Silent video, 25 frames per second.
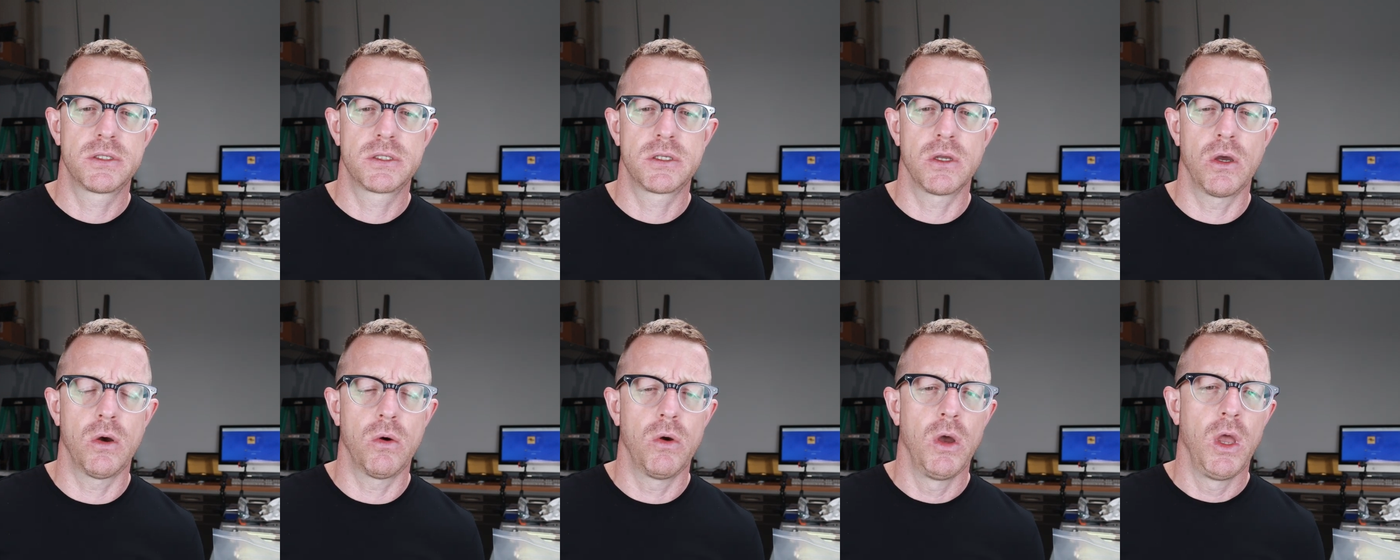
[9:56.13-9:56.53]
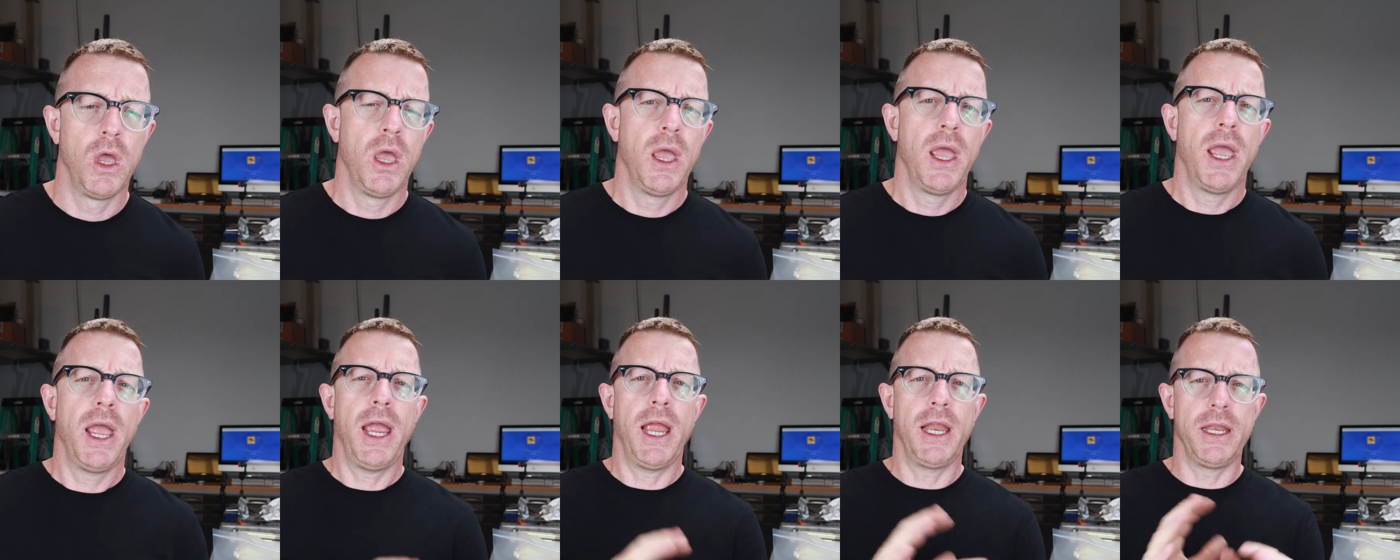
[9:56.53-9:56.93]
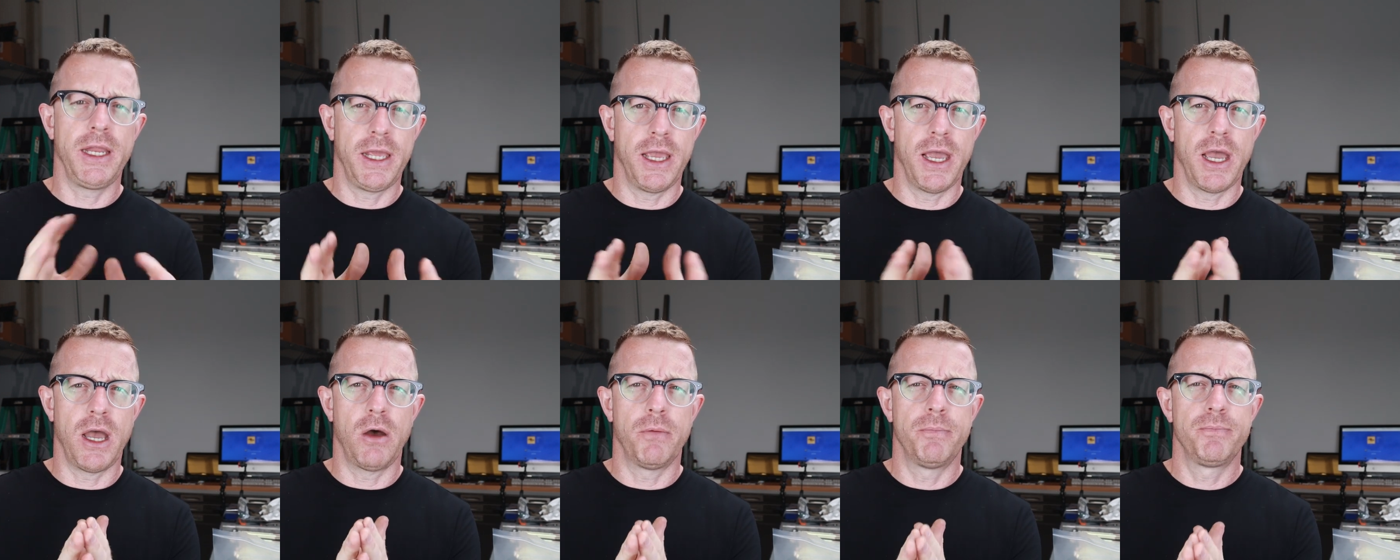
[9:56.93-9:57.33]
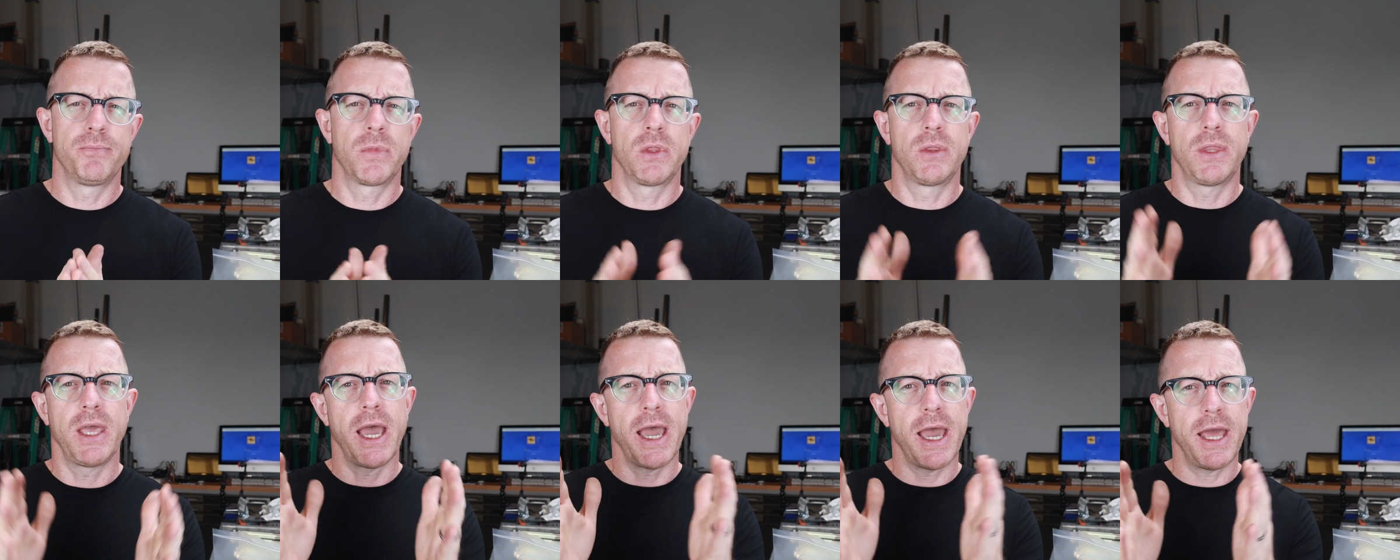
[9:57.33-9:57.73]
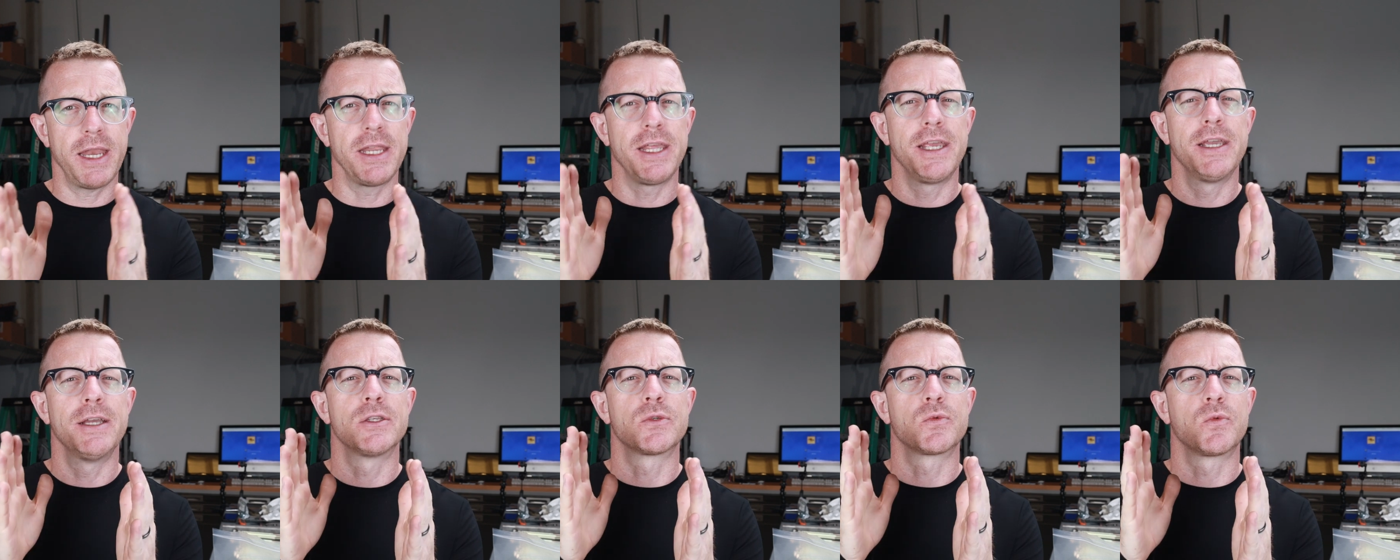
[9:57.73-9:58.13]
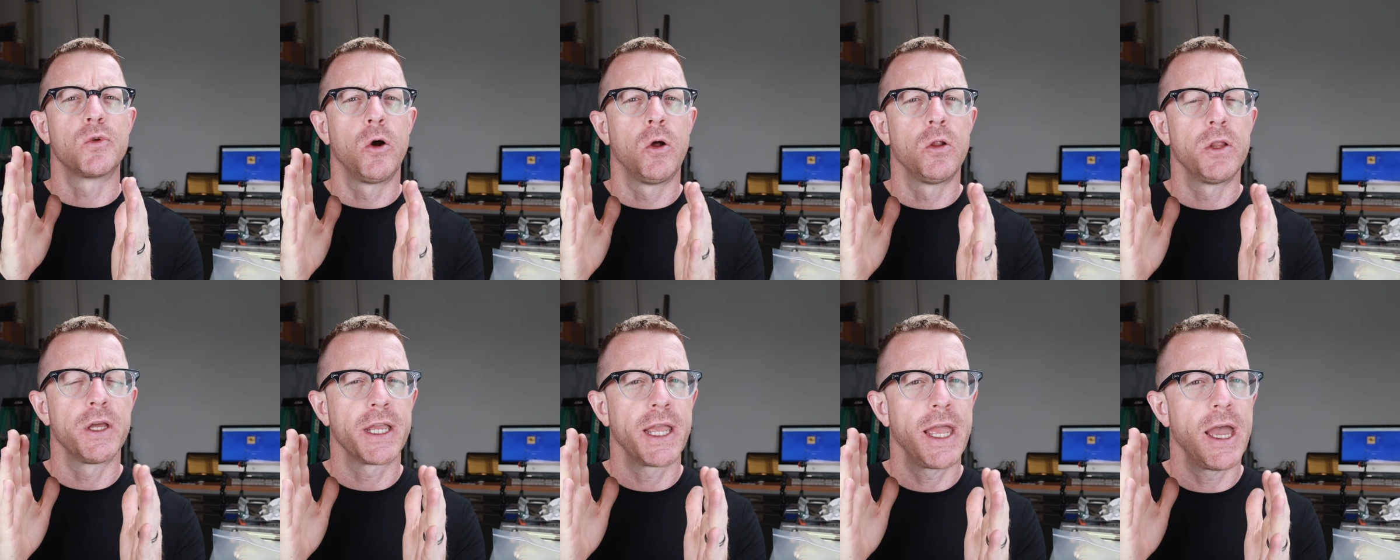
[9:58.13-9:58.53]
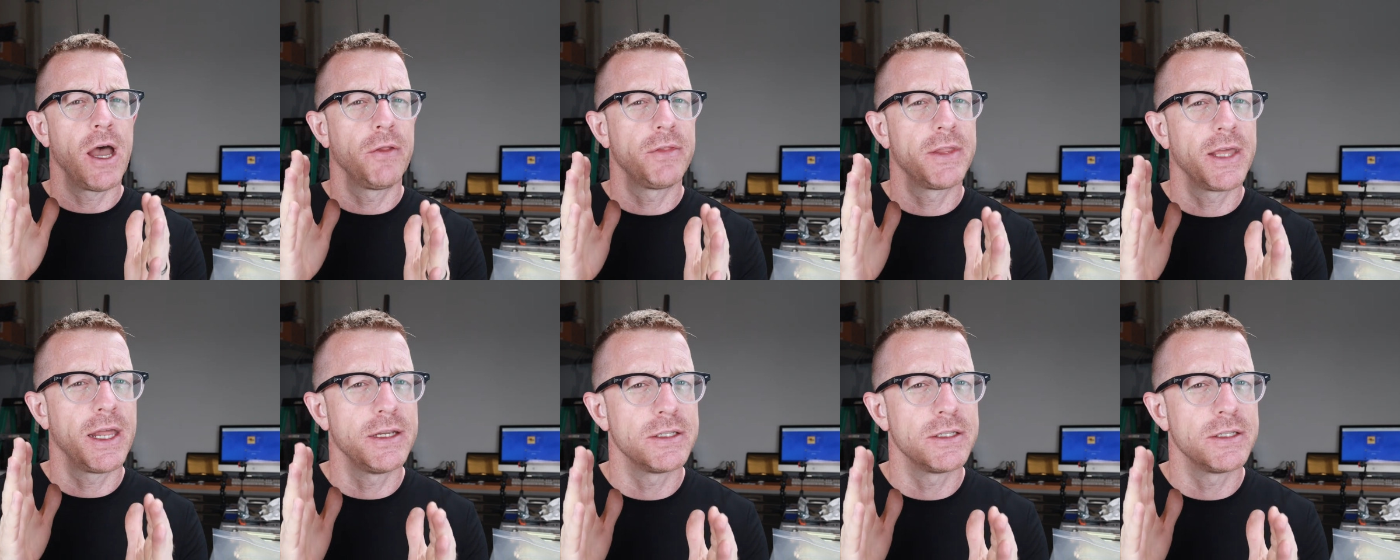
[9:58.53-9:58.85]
So anyhow, that is rolling out.